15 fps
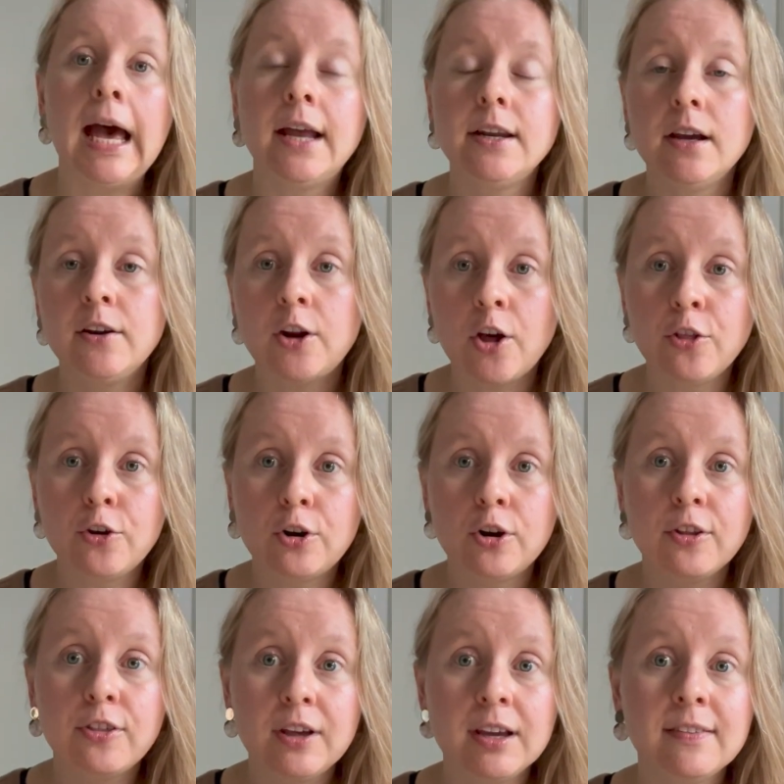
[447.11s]
And
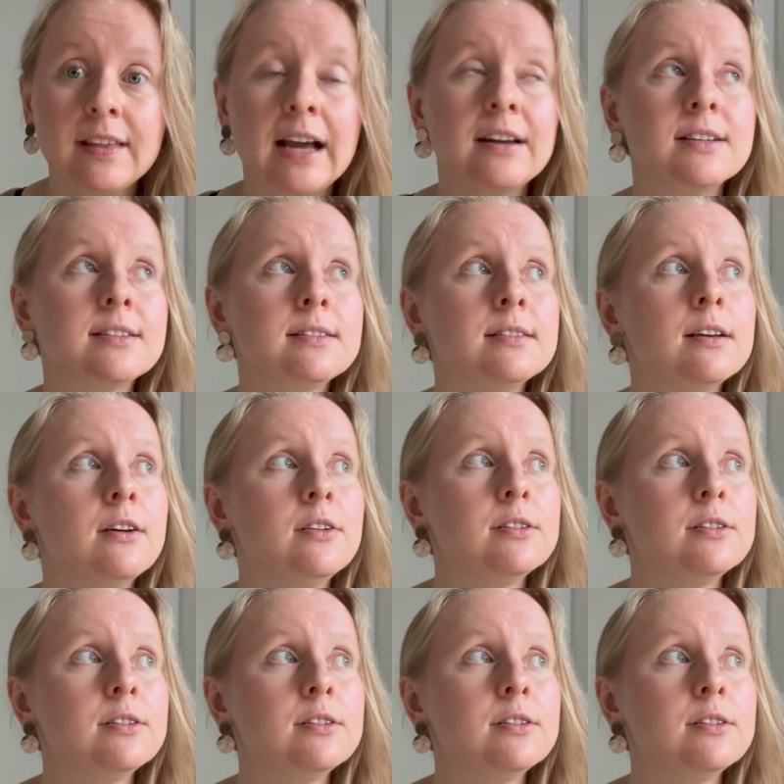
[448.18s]
another thing that is